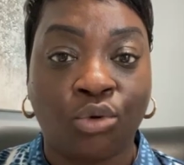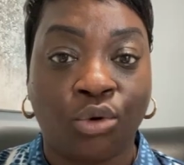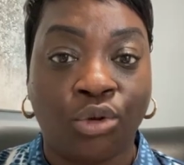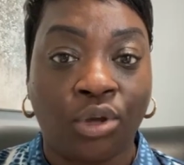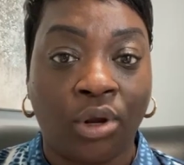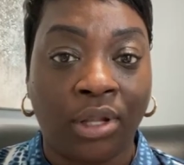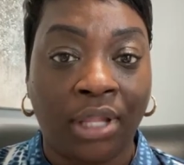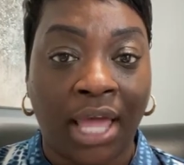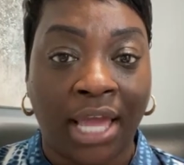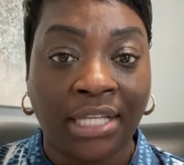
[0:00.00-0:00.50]
or
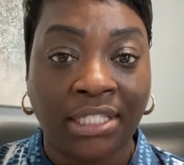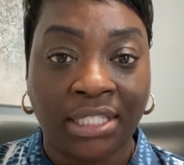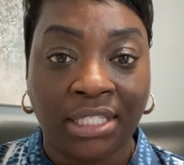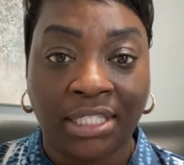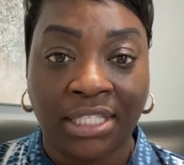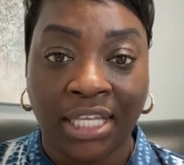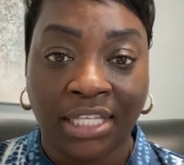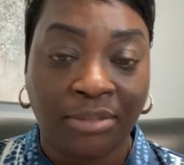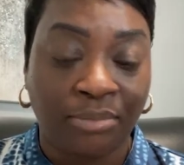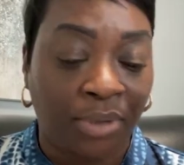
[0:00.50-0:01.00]
your
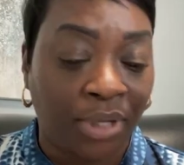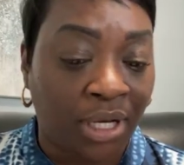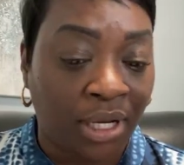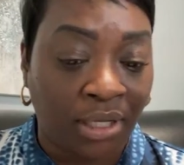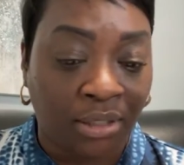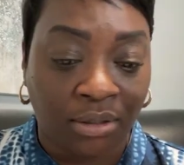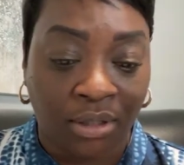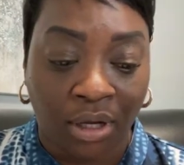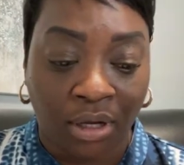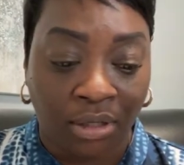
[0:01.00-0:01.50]
license has
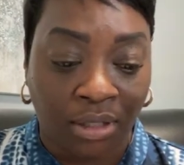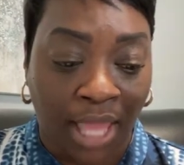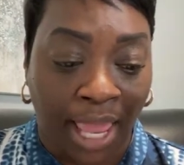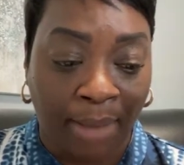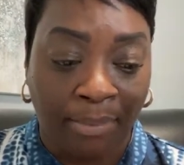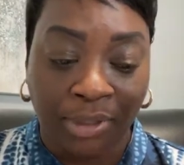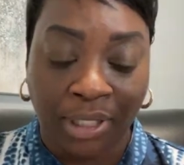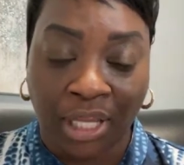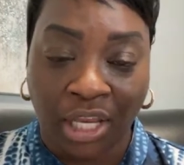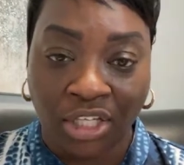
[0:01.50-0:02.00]
been,
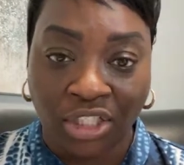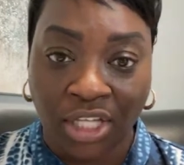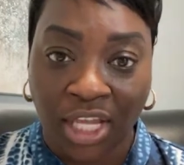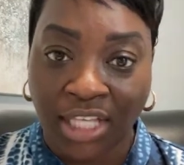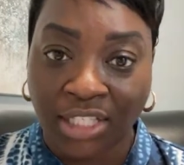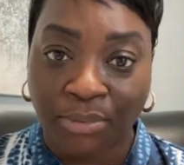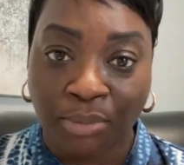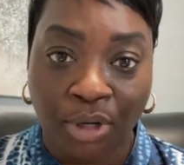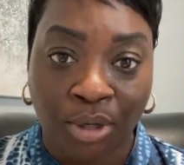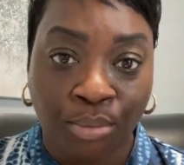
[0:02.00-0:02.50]
application
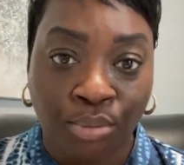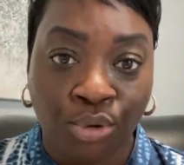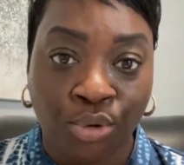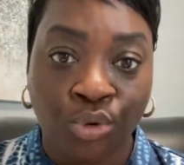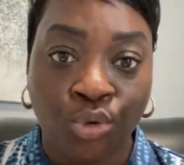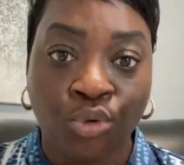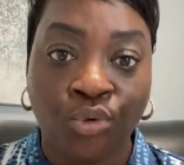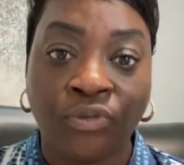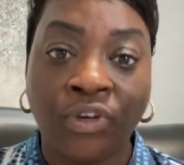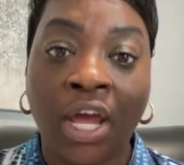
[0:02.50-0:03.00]
has been
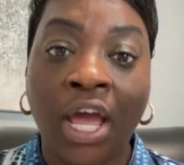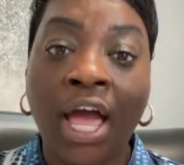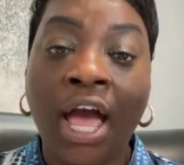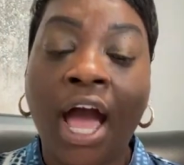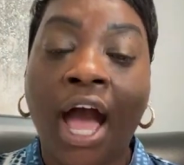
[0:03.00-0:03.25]
approved,